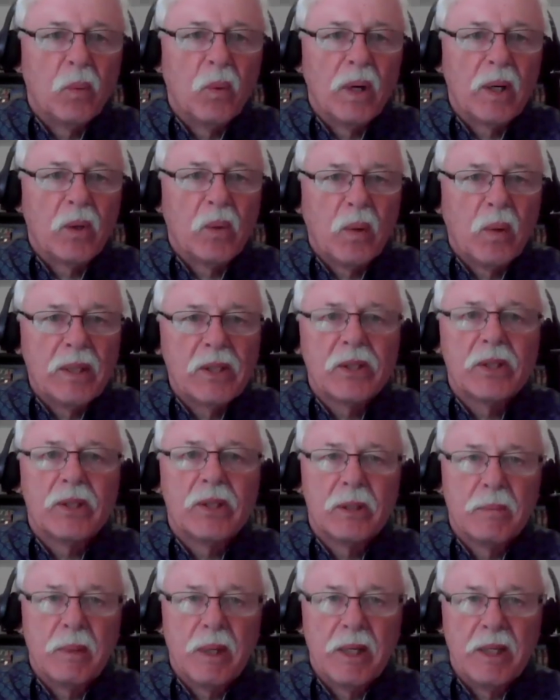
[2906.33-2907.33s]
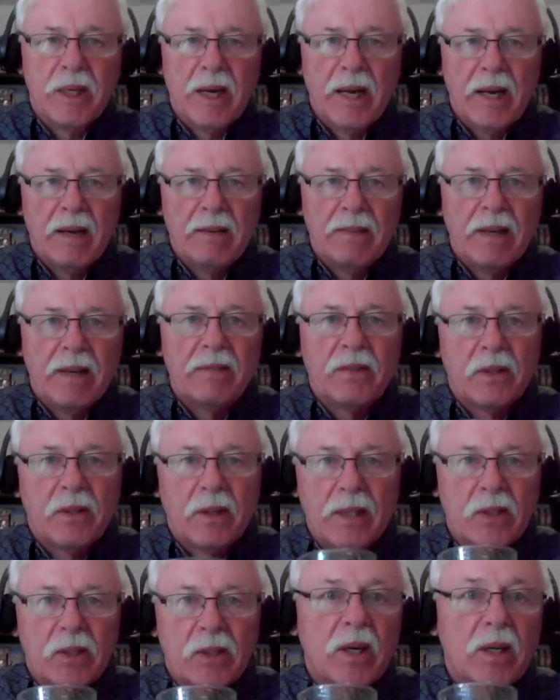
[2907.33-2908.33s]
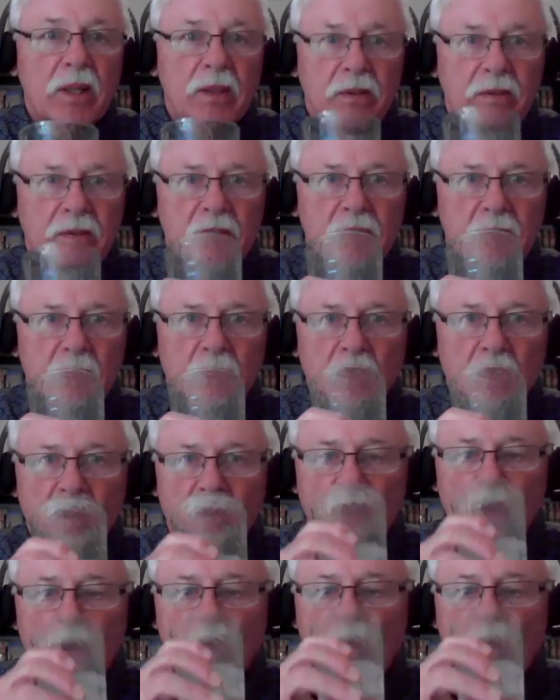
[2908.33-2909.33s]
What questions might you have after I talked for so long?